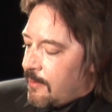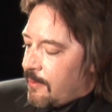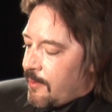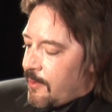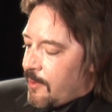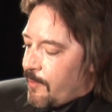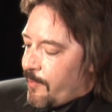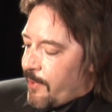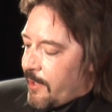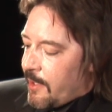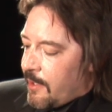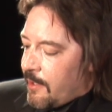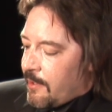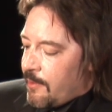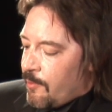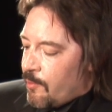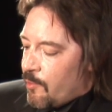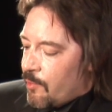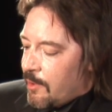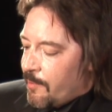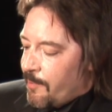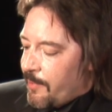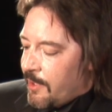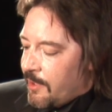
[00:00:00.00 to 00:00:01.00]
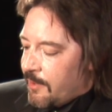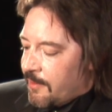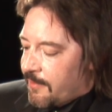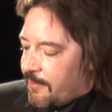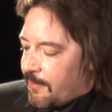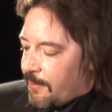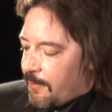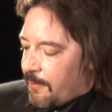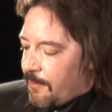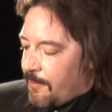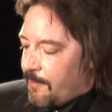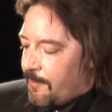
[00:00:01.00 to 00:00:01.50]
the pen or
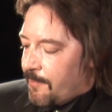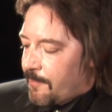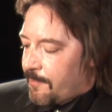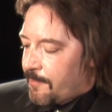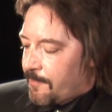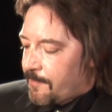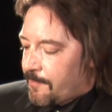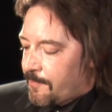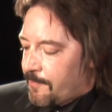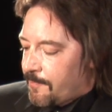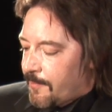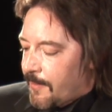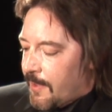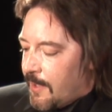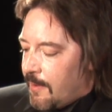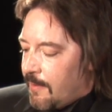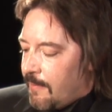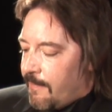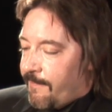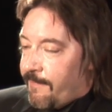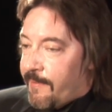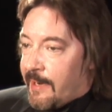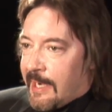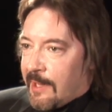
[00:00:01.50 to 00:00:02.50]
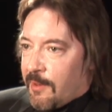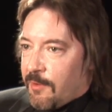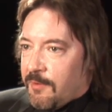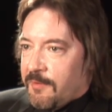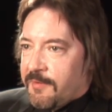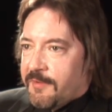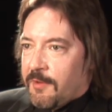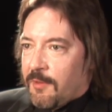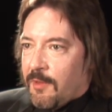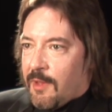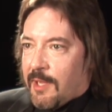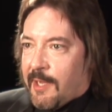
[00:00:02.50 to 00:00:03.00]
pencil follows
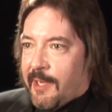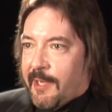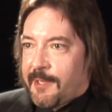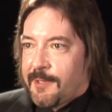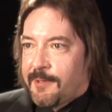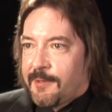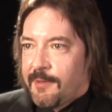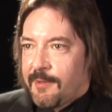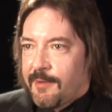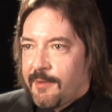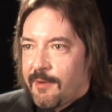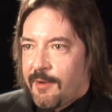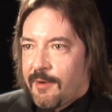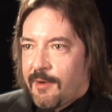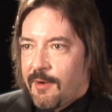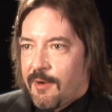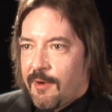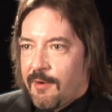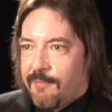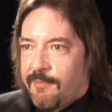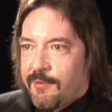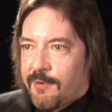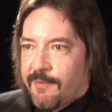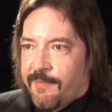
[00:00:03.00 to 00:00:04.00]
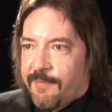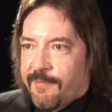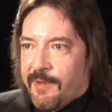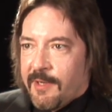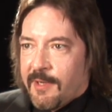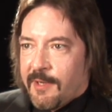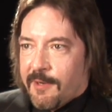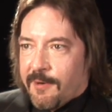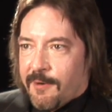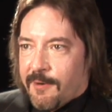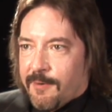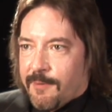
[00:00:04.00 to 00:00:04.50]
the line of your
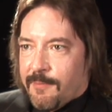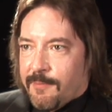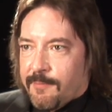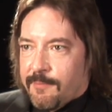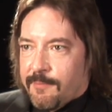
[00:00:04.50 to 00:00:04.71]
finger.